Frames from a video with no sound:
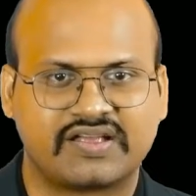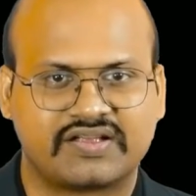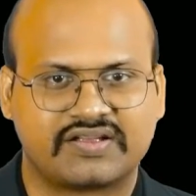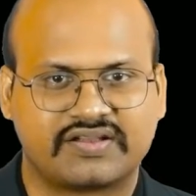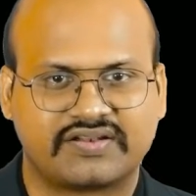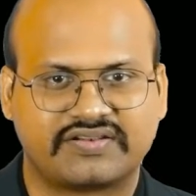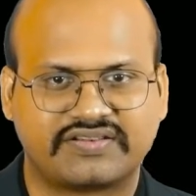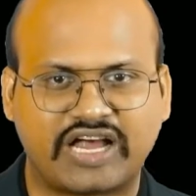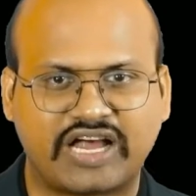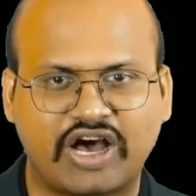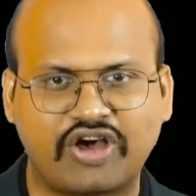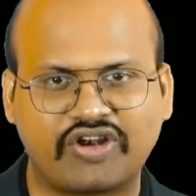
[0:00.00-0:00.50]

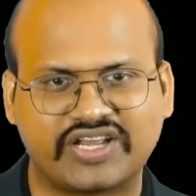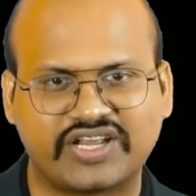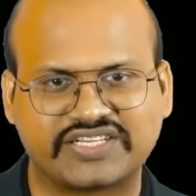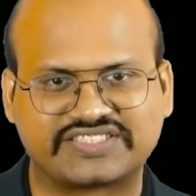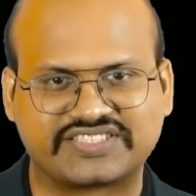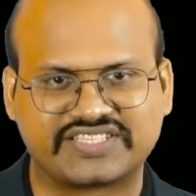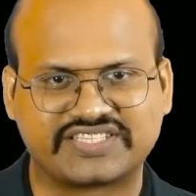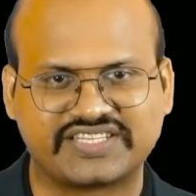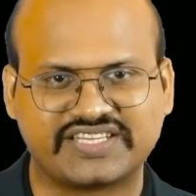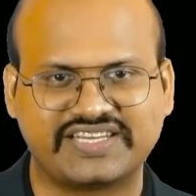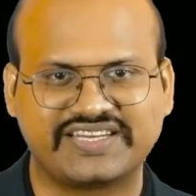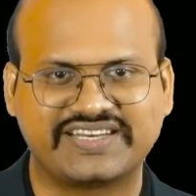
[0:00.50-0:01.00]
Now let's
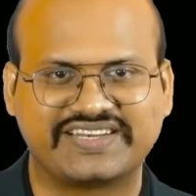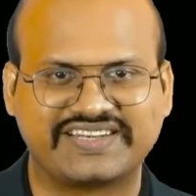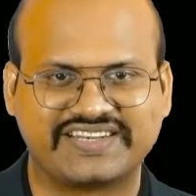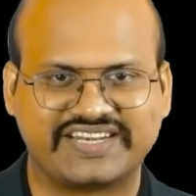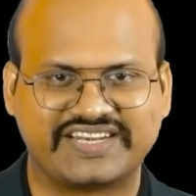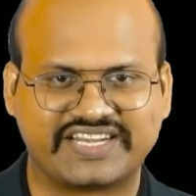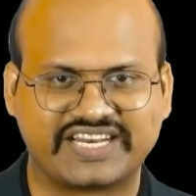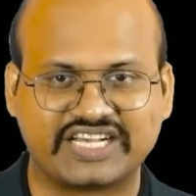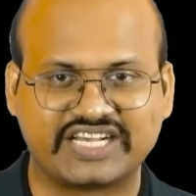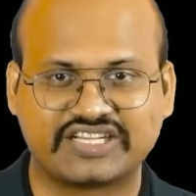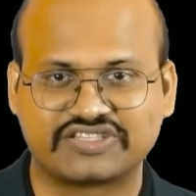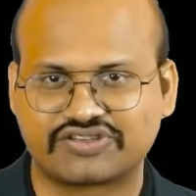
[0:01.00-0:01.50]
see
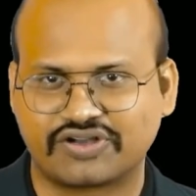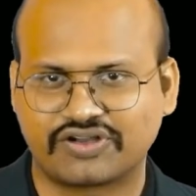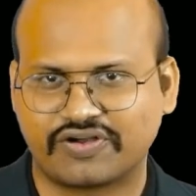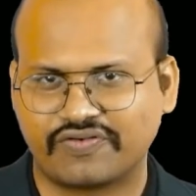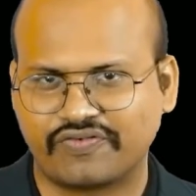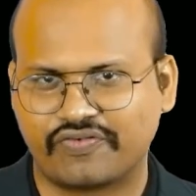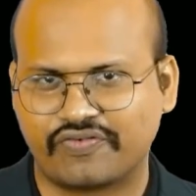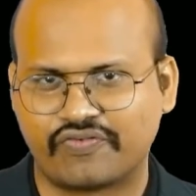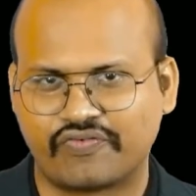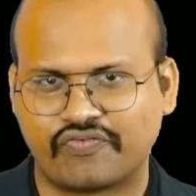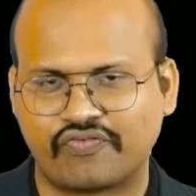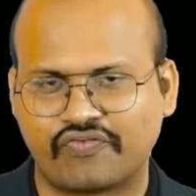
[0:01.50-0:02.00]
details
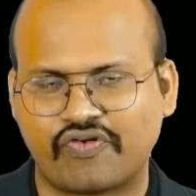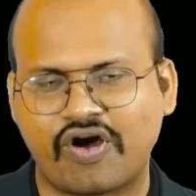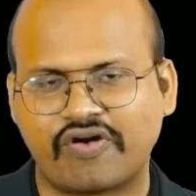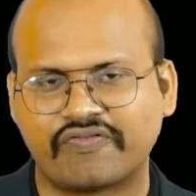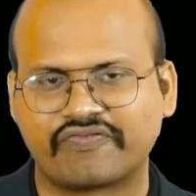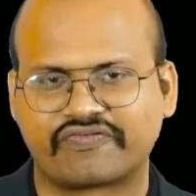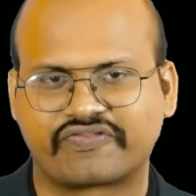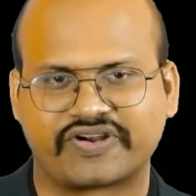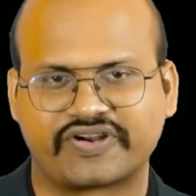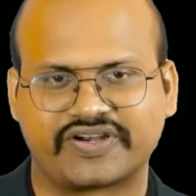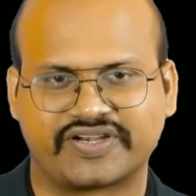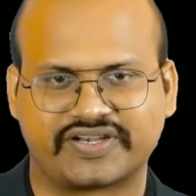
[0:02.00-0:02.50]
of warm
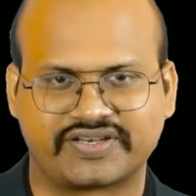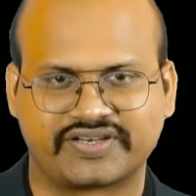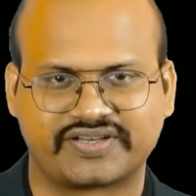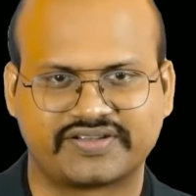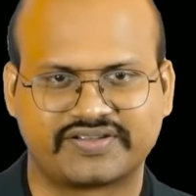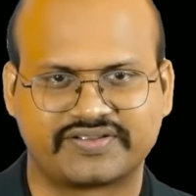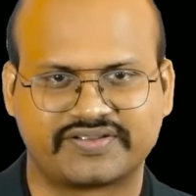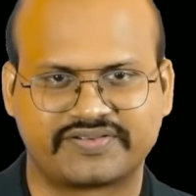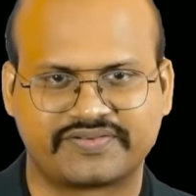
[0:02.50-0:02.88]
front.